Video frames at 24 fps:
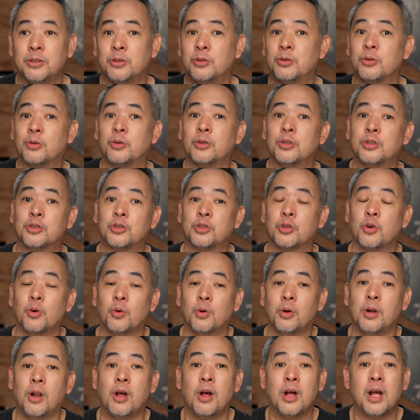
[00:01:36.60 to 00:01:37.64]
you to
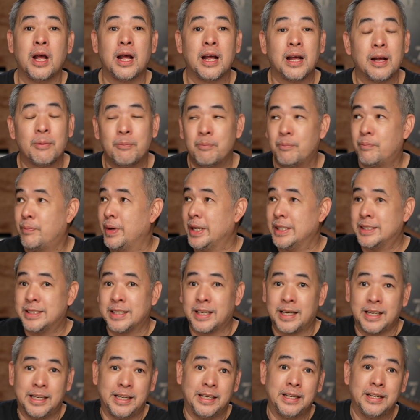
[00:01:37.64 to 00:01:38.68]
control
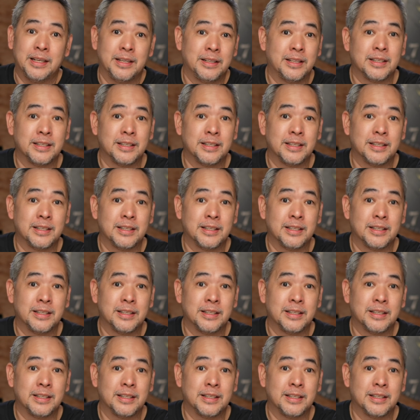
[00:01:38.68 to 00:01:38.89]
basically